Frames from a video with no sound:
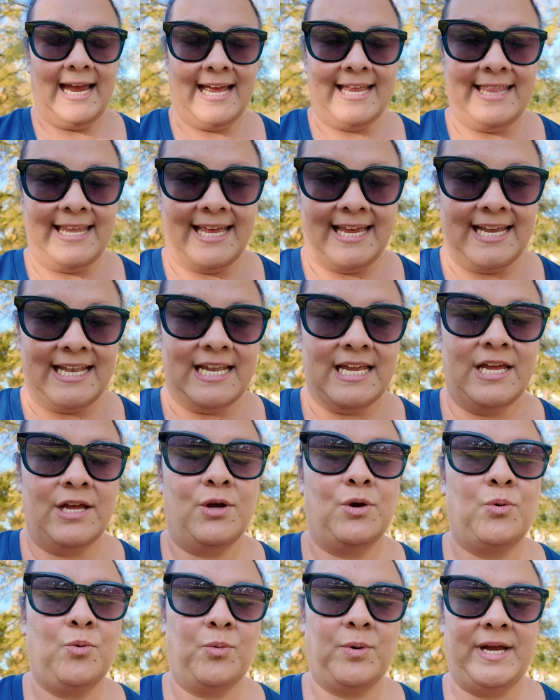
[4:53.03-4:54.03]
And then
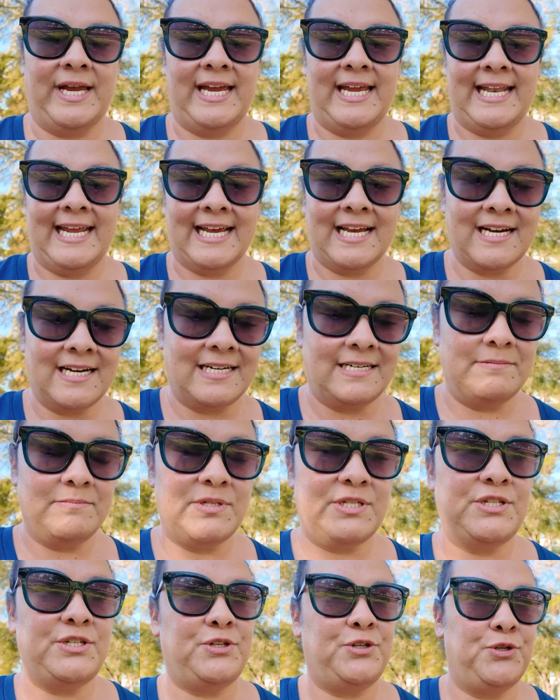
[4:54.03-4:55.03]
when it
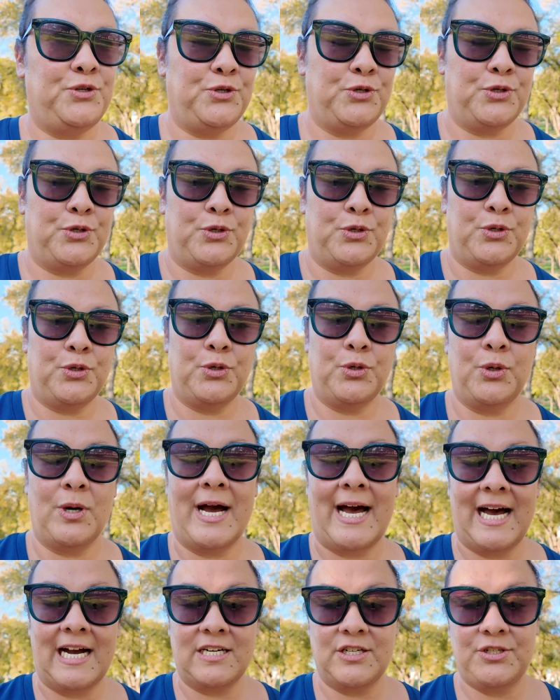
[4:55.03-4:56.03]
comes to
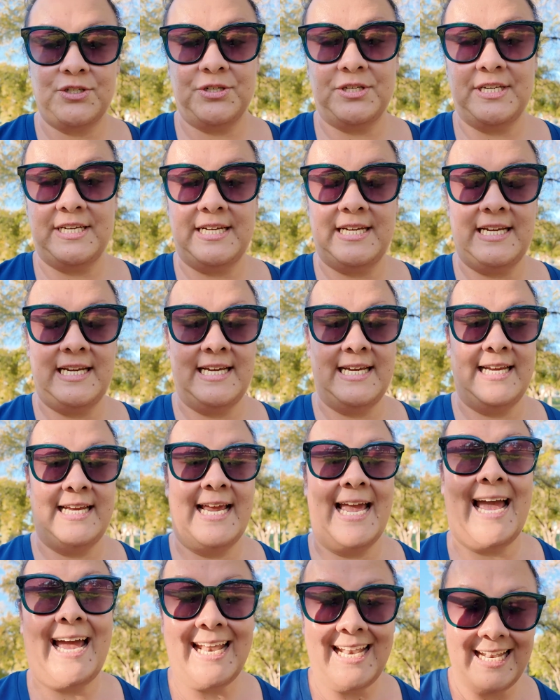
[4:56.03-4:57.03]
actually
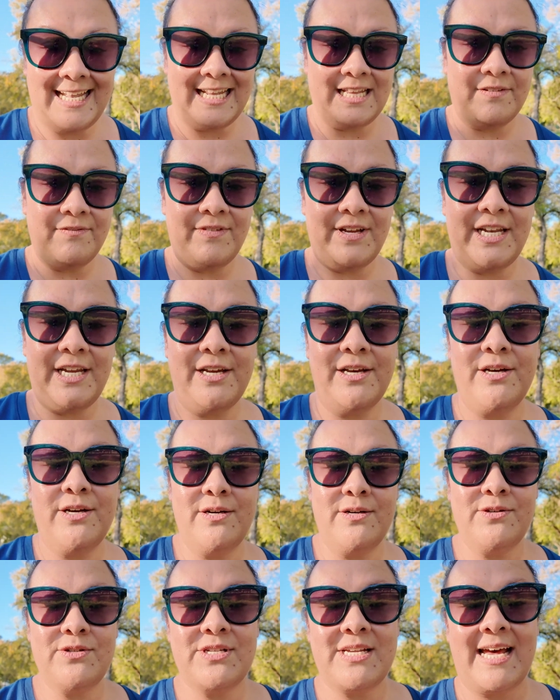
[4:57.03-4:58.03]
editing the
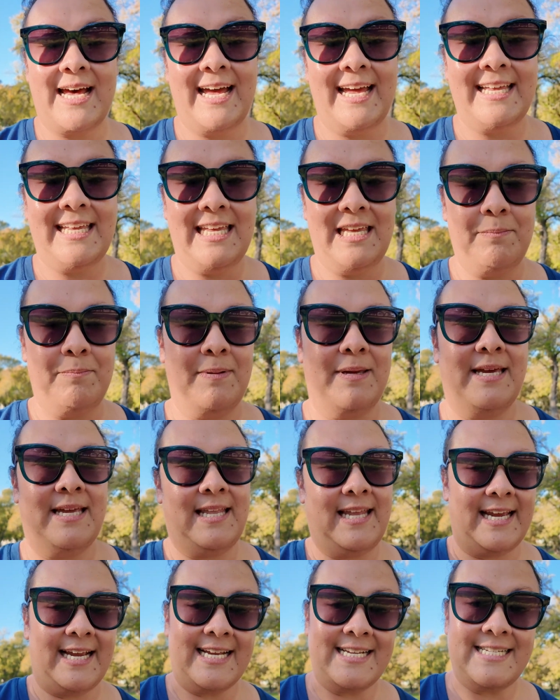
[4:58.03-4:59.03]
videos, I keep it,
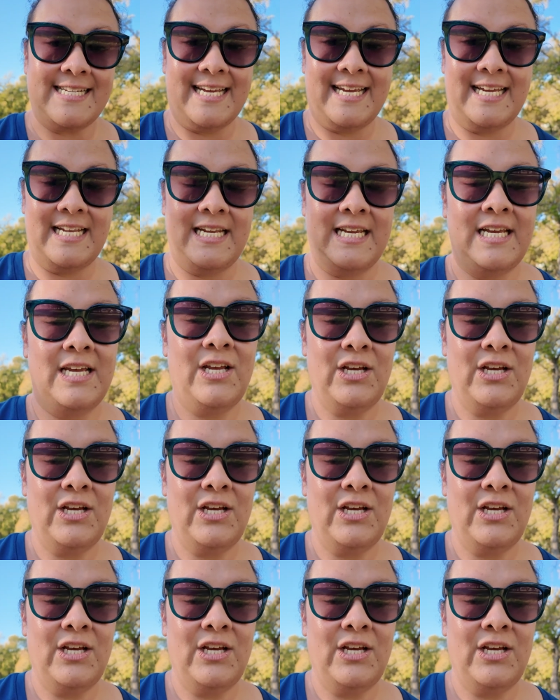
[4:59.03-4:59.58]
like I said,